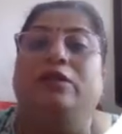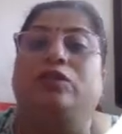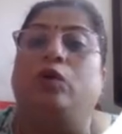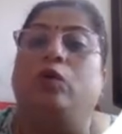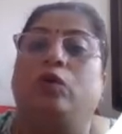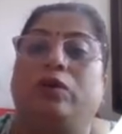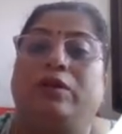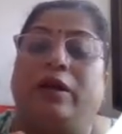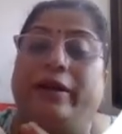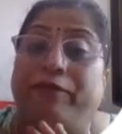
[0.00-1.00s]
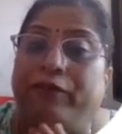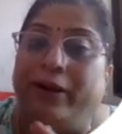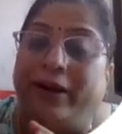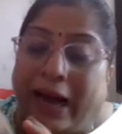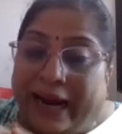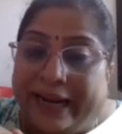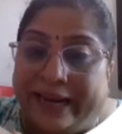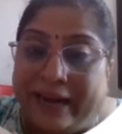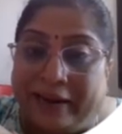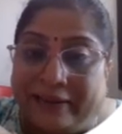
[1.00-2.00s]
so the different
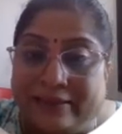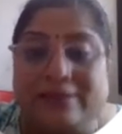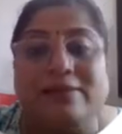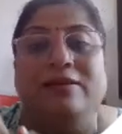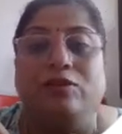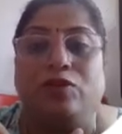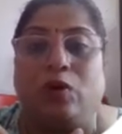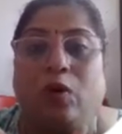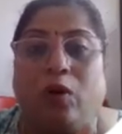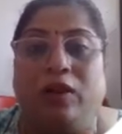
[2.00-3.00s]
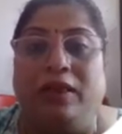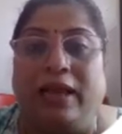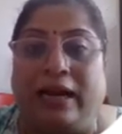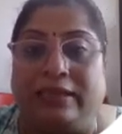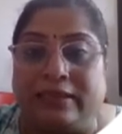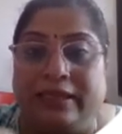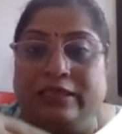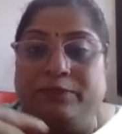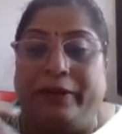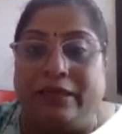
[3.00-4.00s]
ideas. So all that is
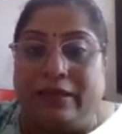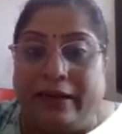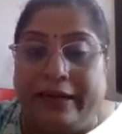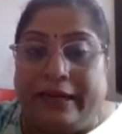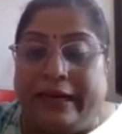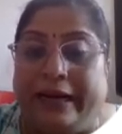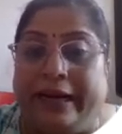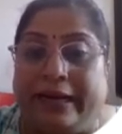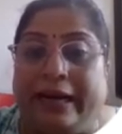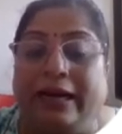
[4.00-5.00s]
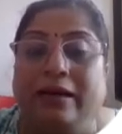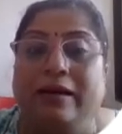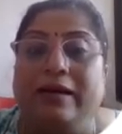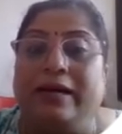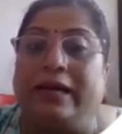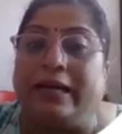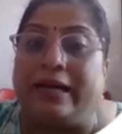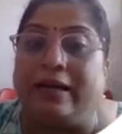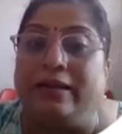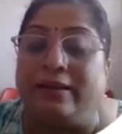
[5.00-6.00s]
being integrated.
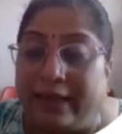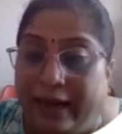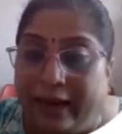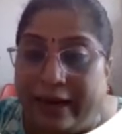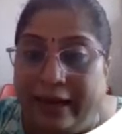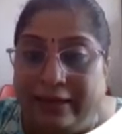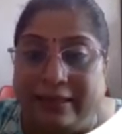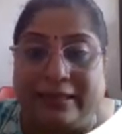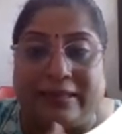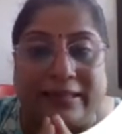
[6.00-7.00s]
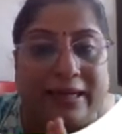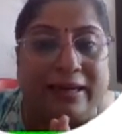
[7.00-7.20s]
Critical thinking, they think